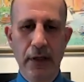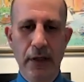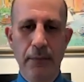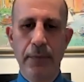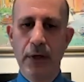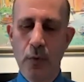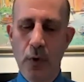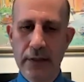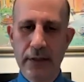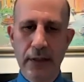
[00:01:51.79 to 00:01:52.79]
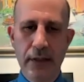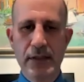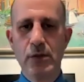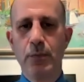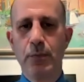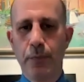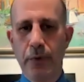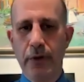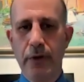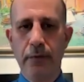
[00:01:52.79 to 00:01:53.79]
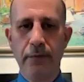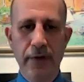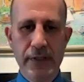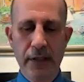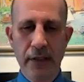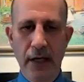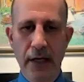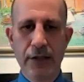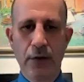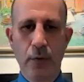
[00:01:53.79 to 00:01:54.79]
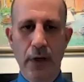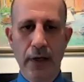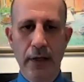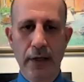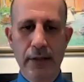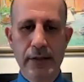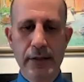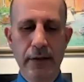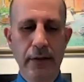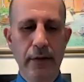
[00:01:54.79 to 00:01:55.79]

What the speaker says: in big quantities, supraphysiologic quantities,